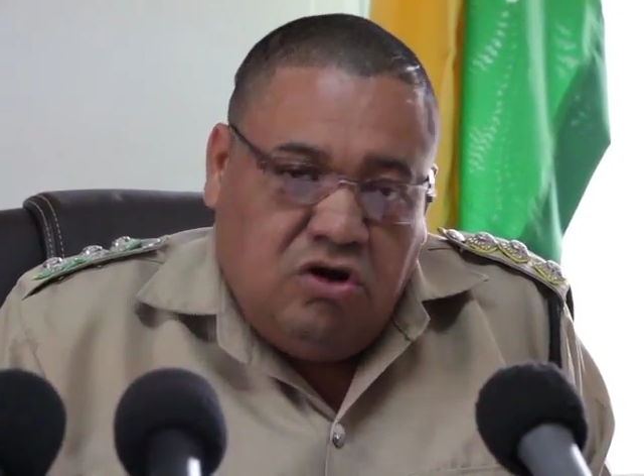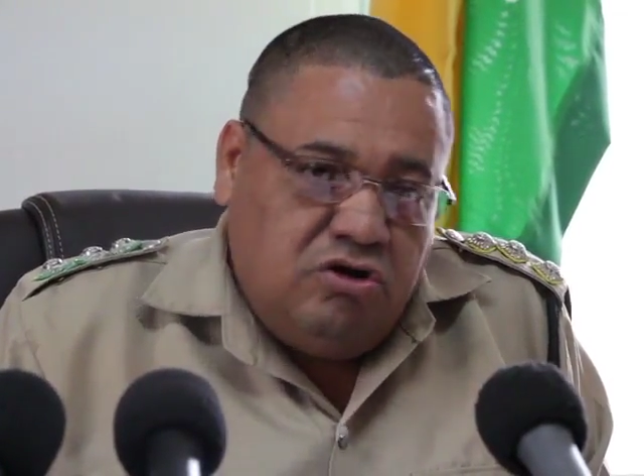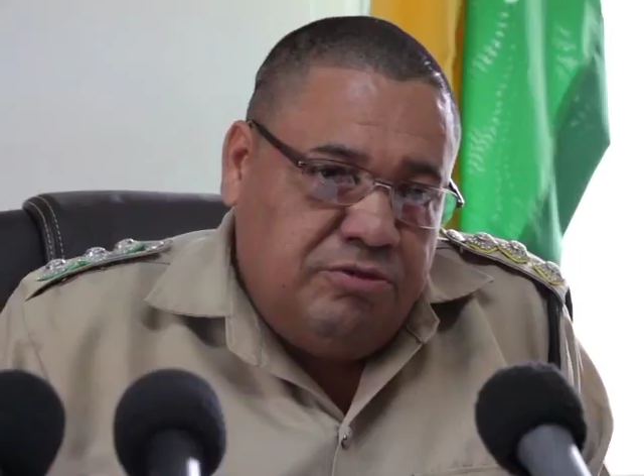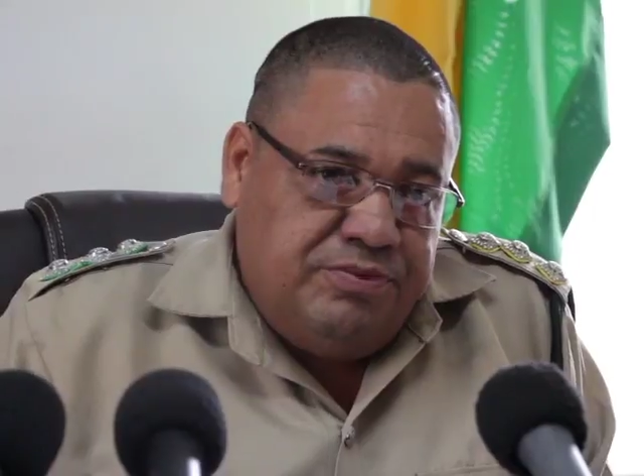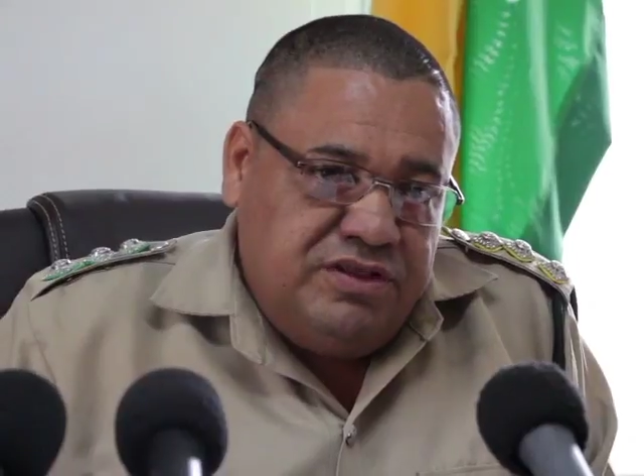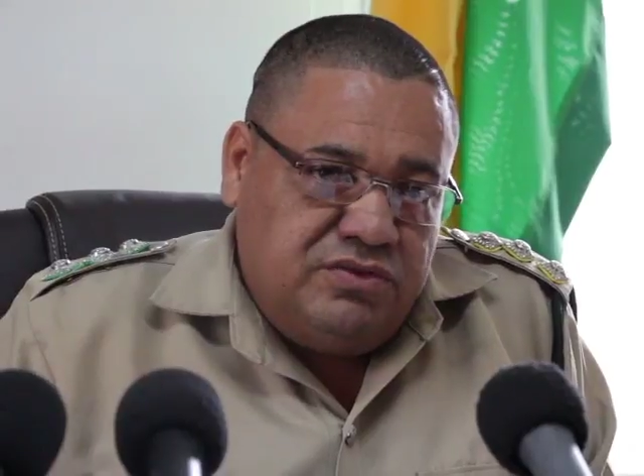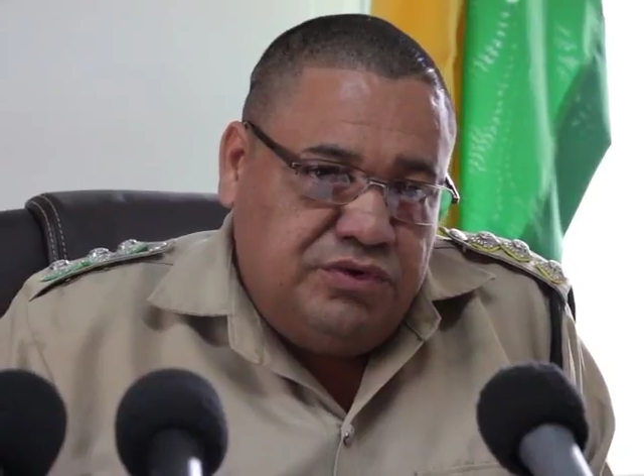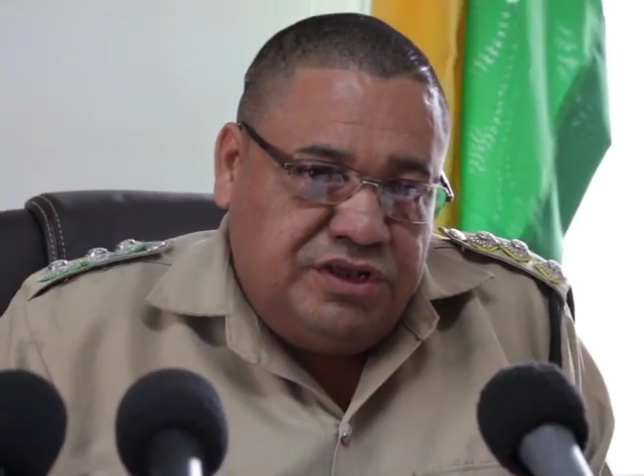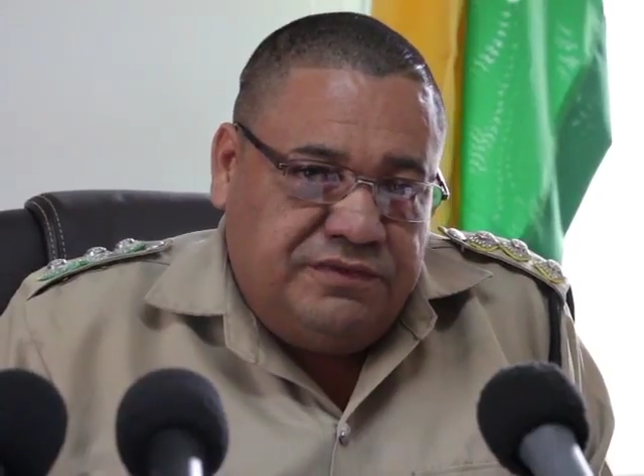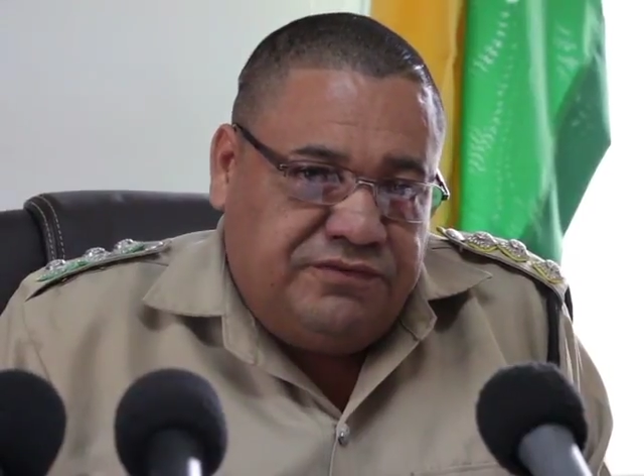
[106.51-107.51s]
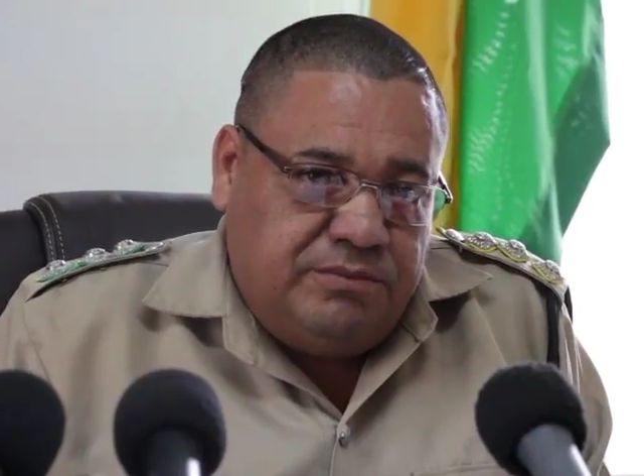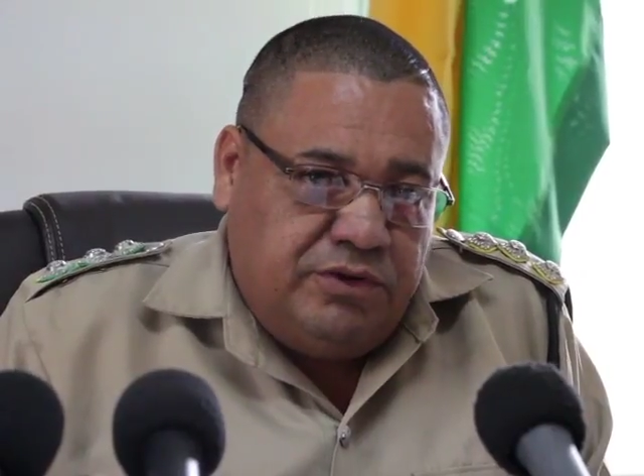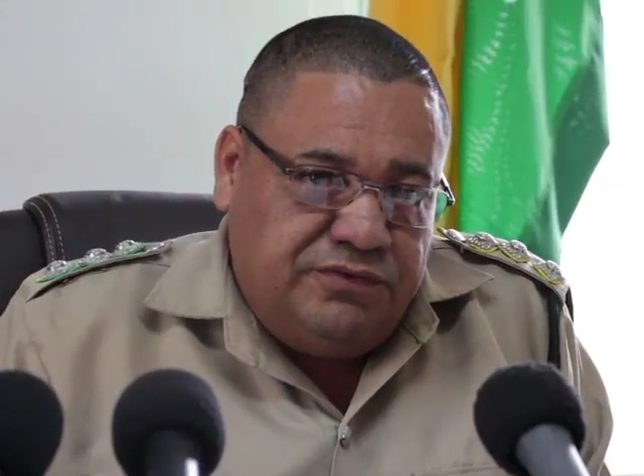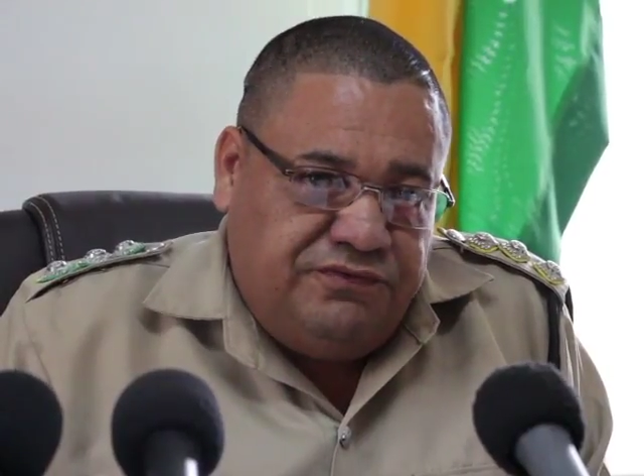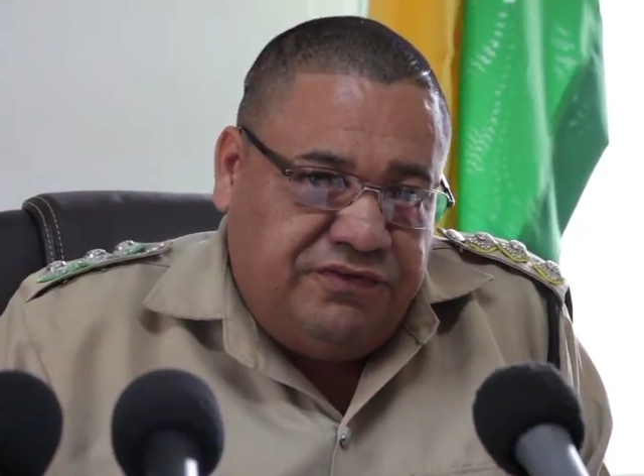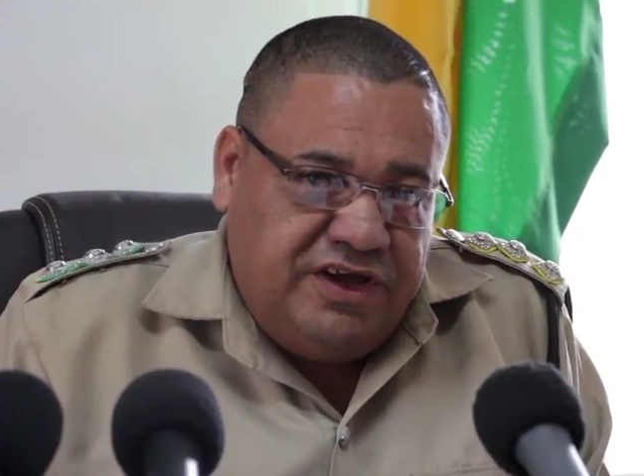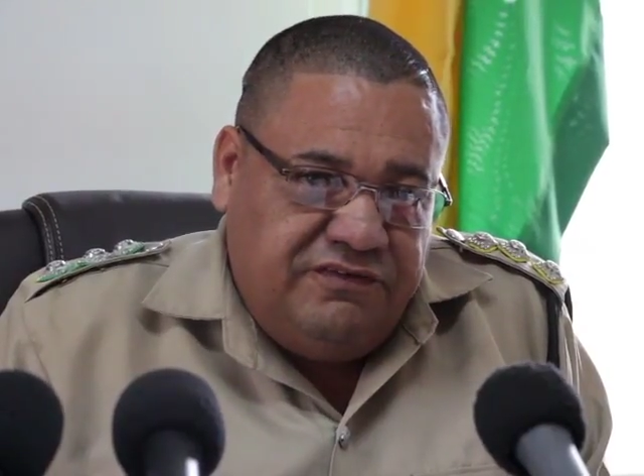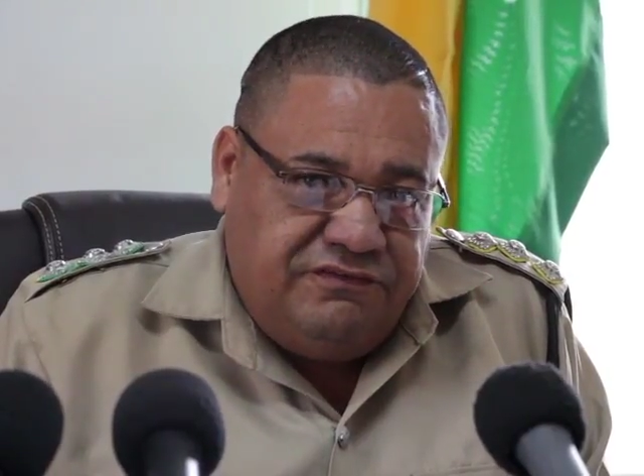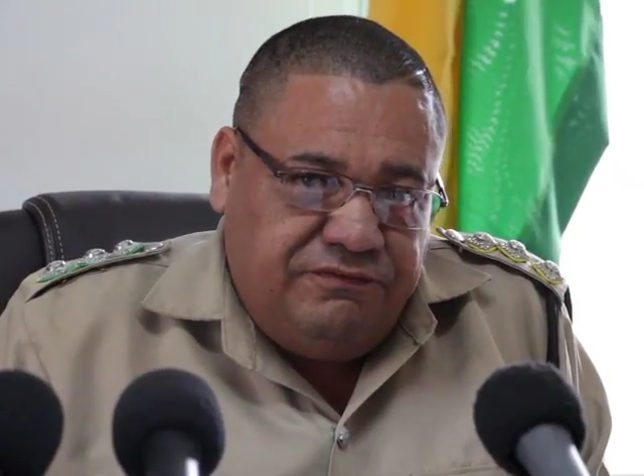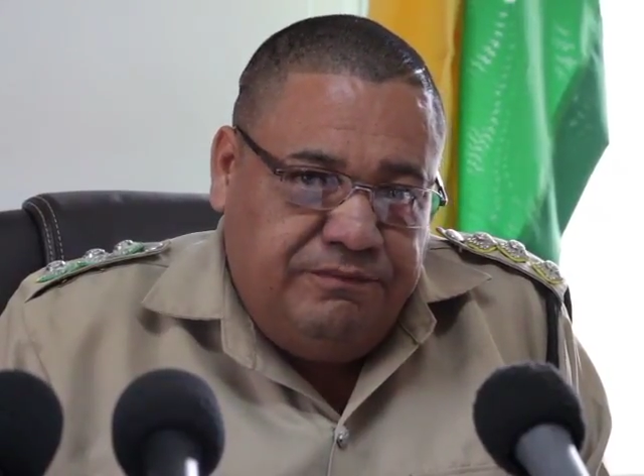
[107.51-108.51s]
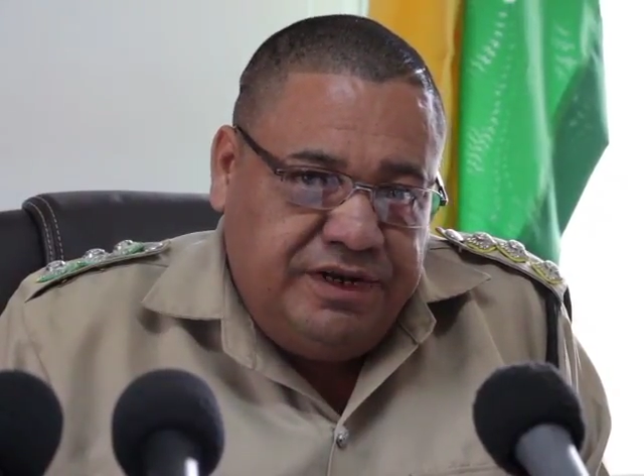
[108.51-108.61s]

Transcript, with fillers: Occupants waited for about five